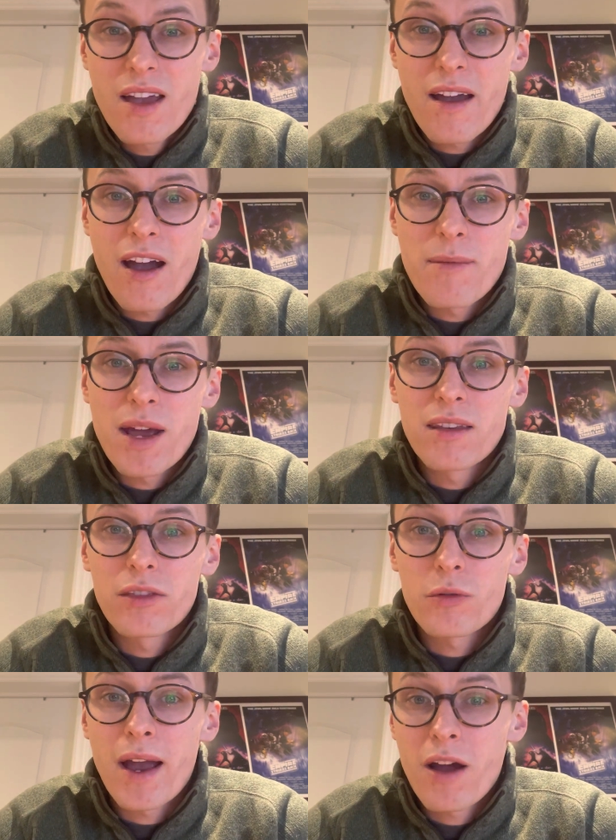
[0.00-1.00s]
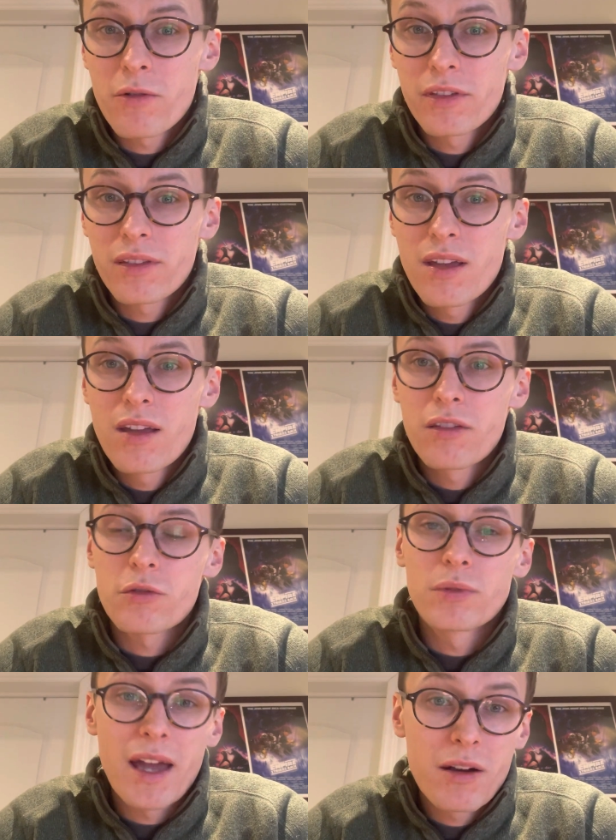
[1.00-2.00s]
and through health,
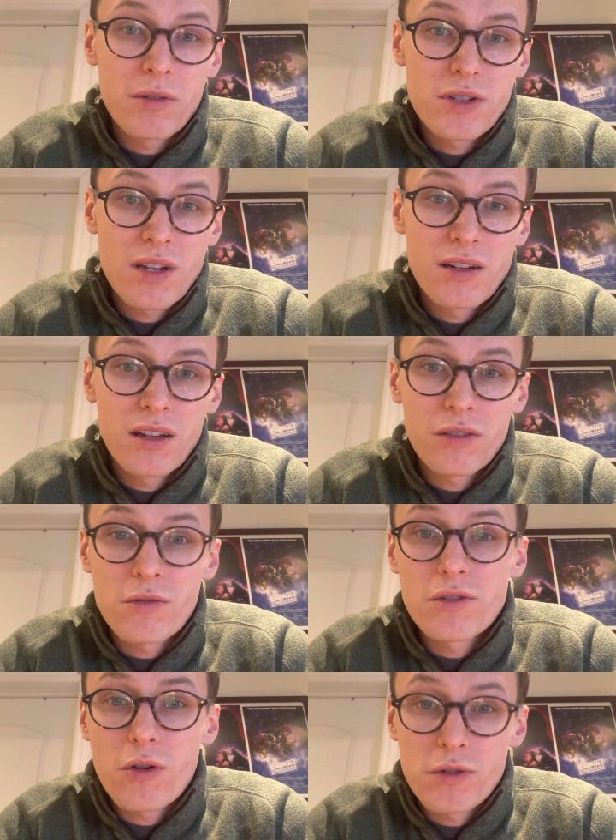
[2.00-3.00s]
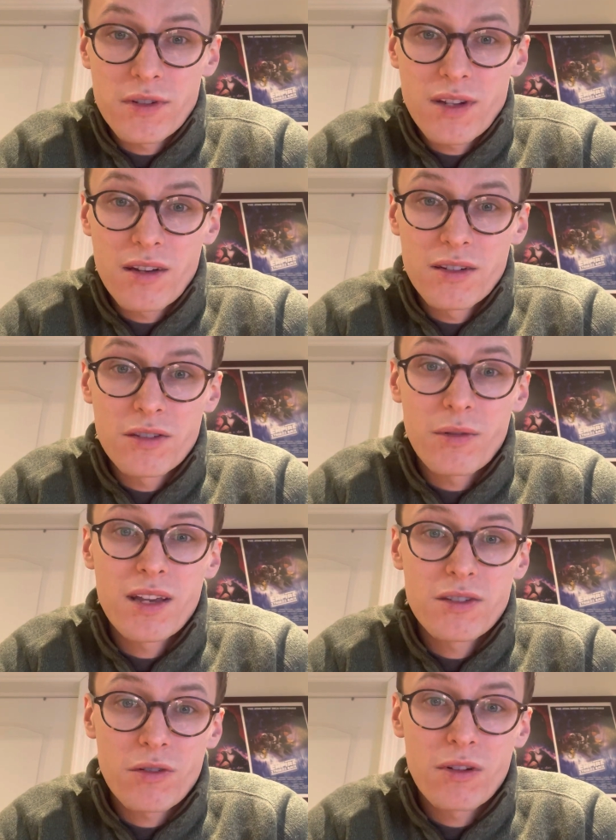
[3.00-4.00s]
through language studying, through social studies, through
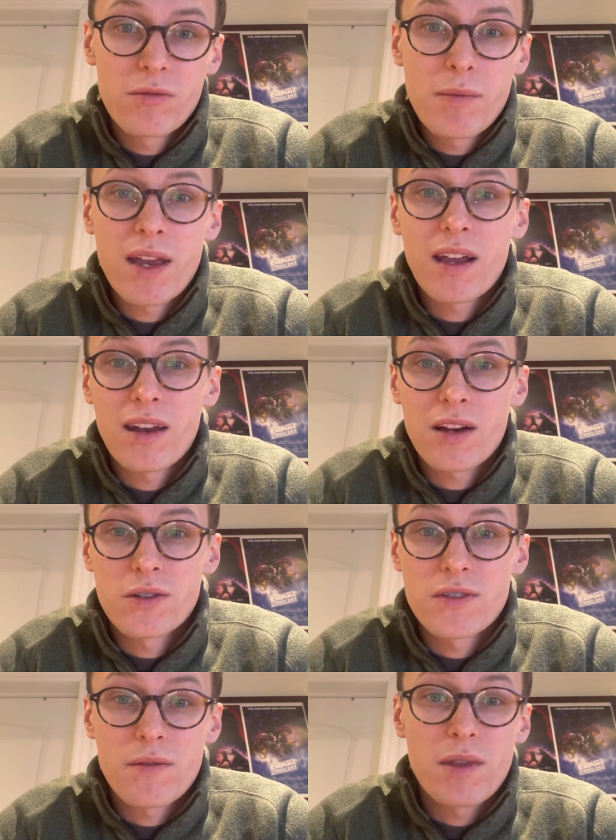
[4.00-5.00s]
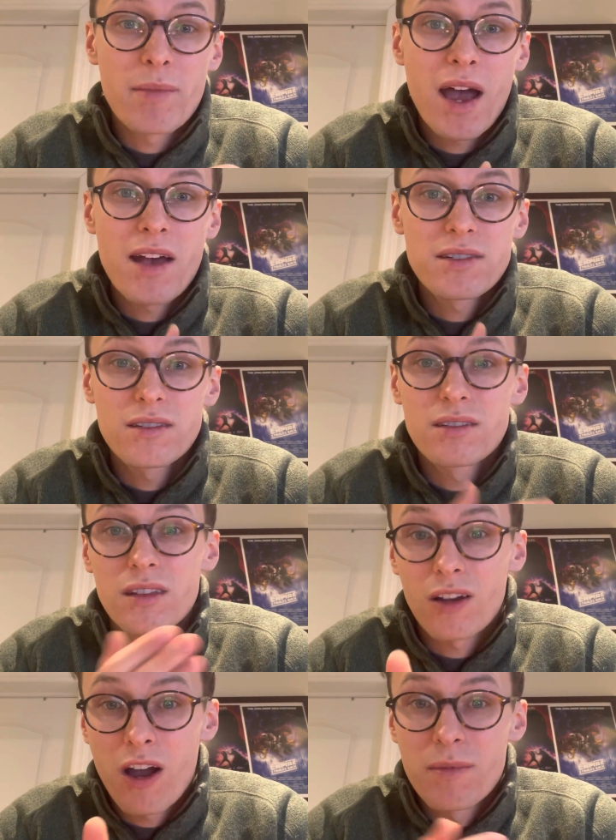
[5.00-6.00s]
history, we make connections from the past to
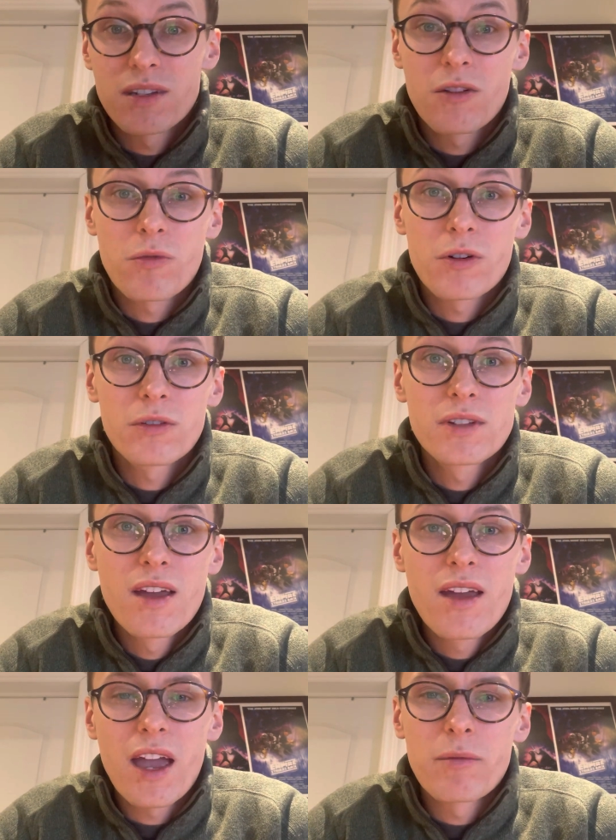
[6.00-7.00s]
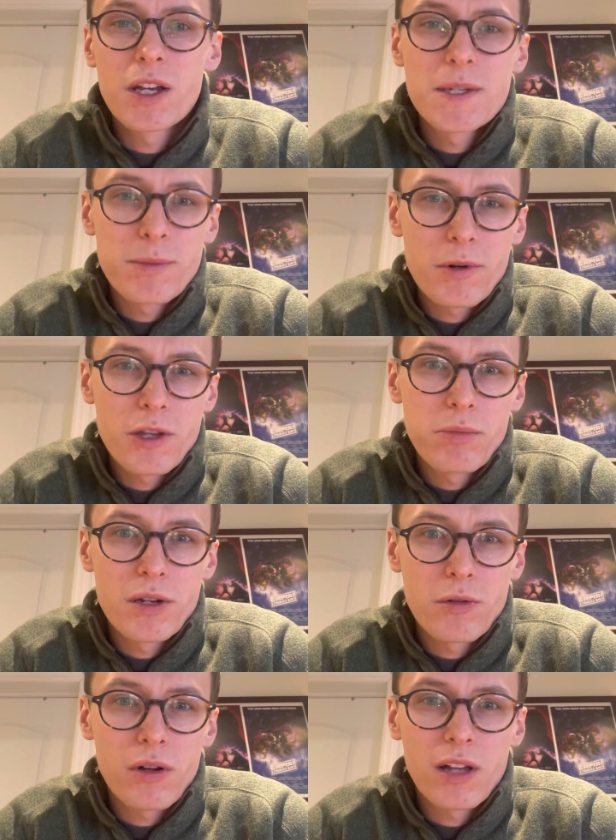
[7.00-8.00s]
the common day world, and we explore the
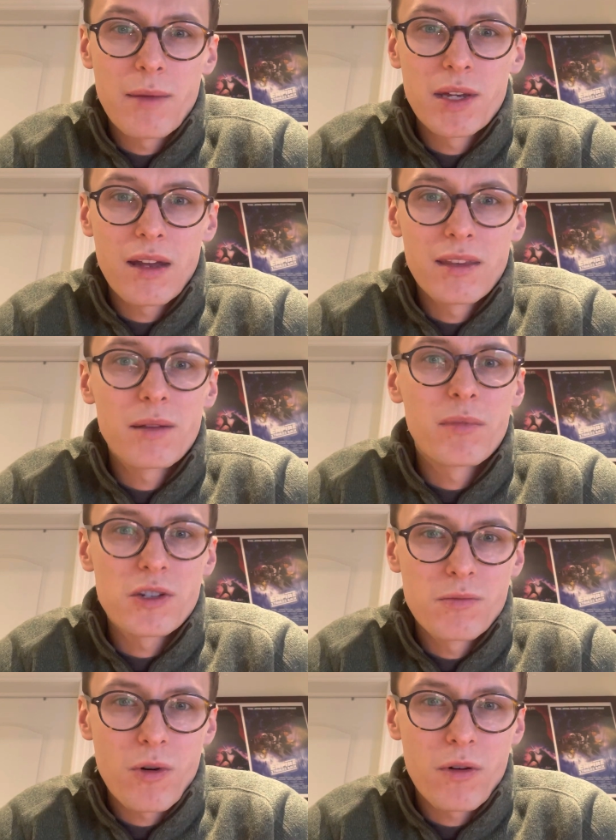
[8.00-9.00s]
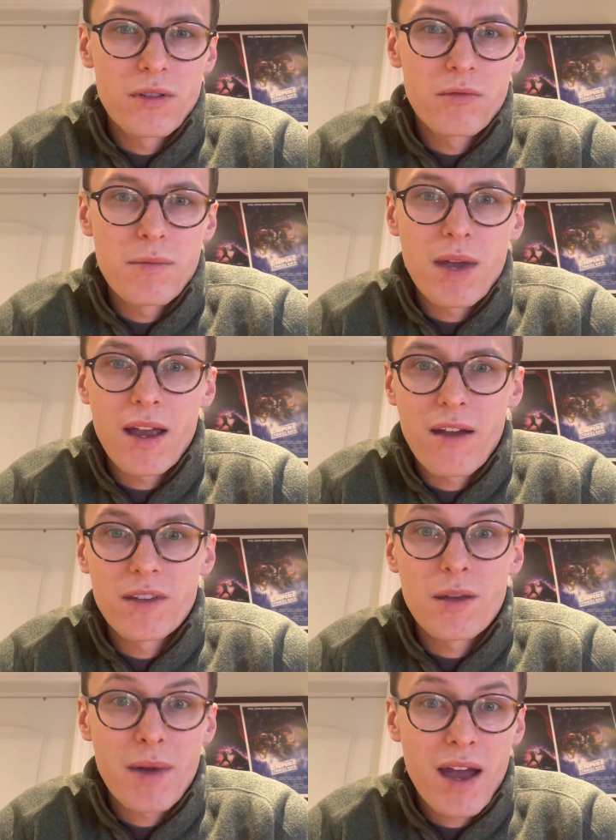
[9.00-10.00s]
political climate, I think, much more than we may have
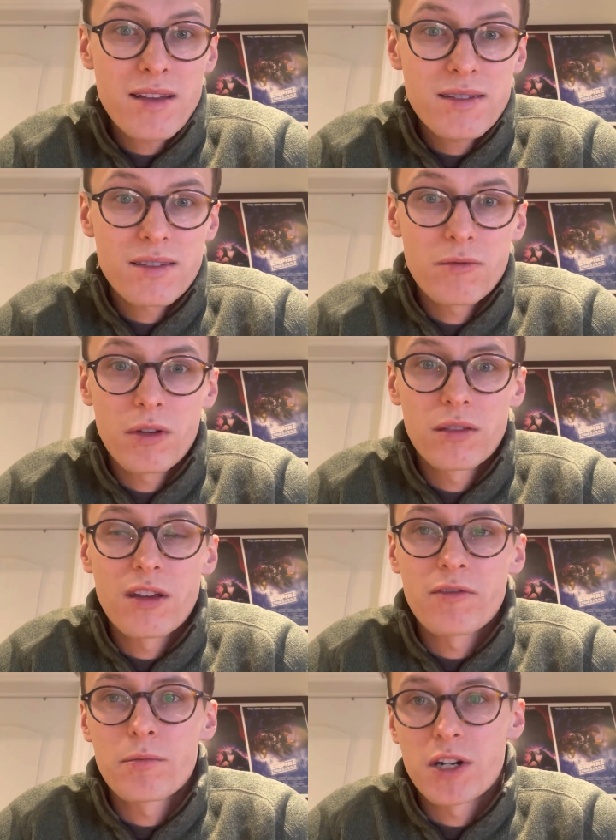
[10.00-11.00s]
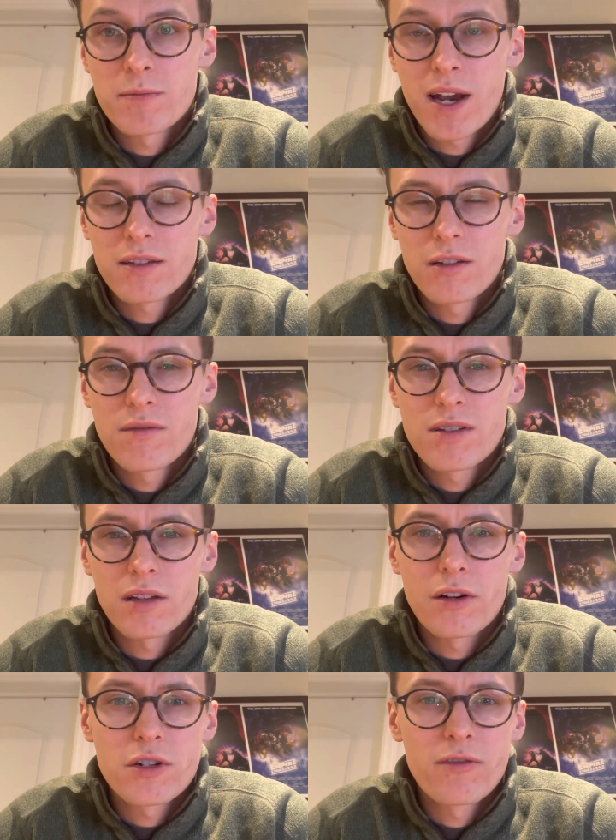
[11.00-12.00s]
in the past, with different perspectives, a
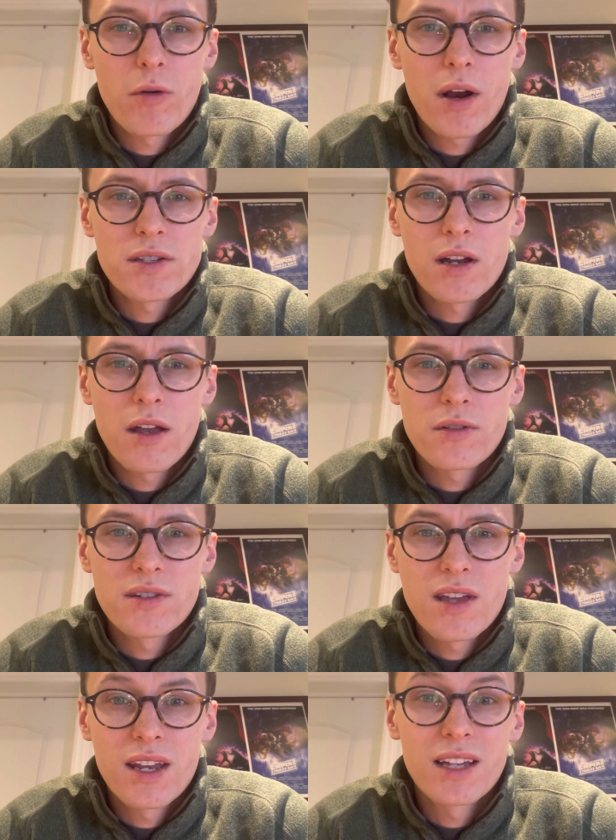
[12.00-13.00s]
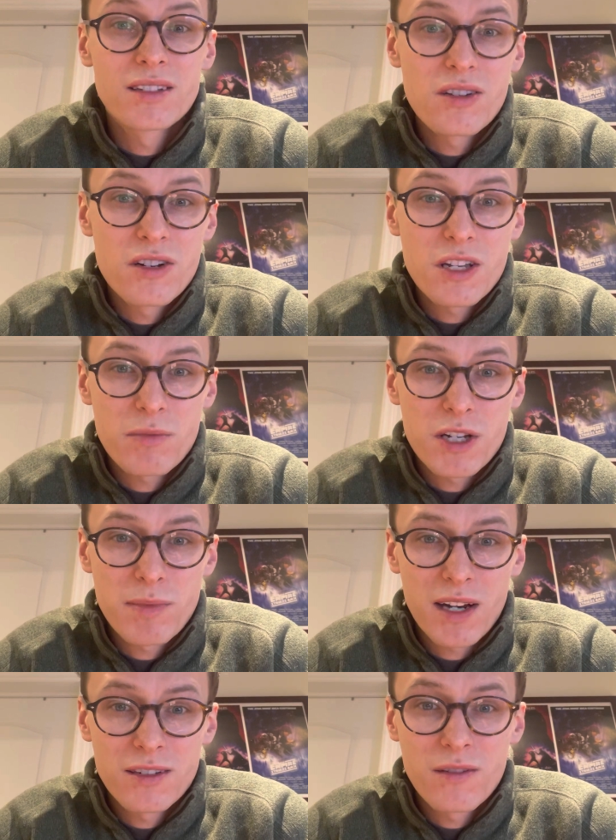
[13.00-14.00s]
larger focus on understanding Indigenous
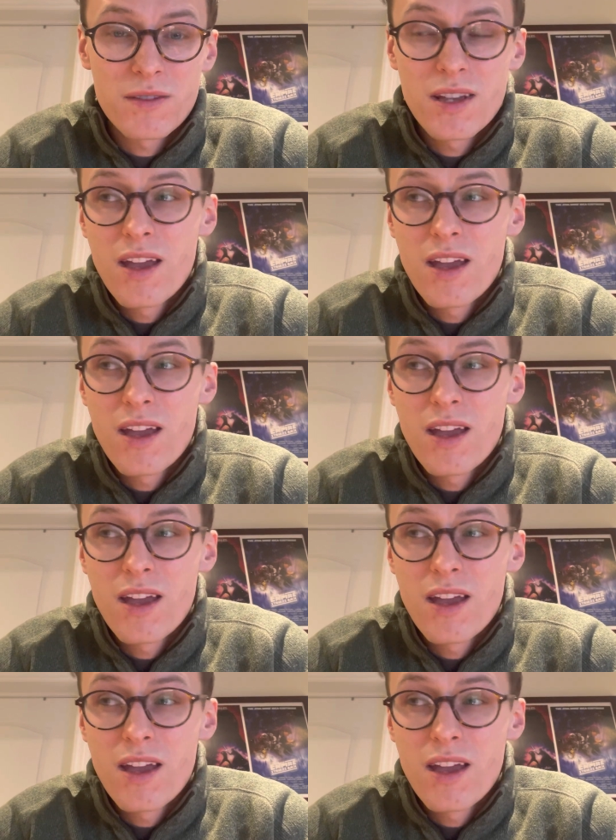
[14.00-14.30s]
perspectives,